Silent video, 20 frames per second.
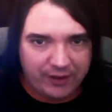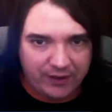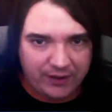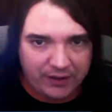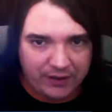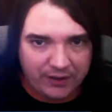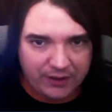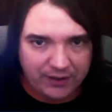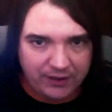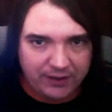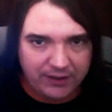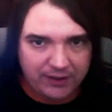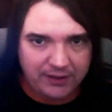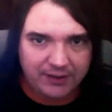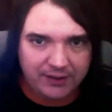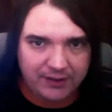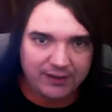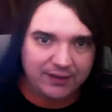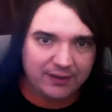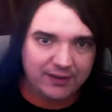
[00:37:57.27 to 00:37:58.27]

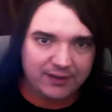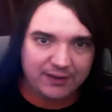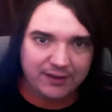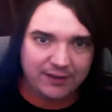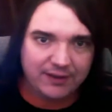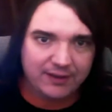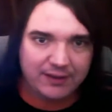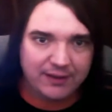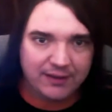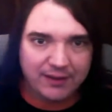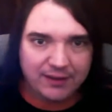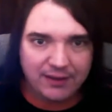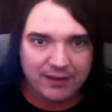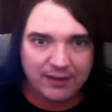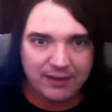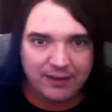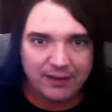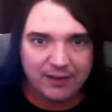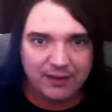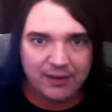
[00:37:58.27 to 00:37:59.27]

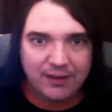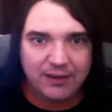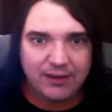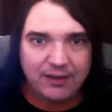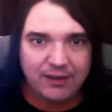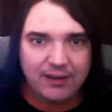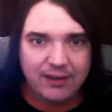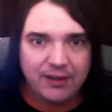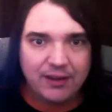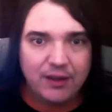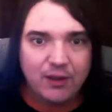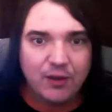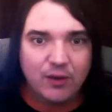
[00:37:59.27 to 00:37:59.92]
(no one is talking)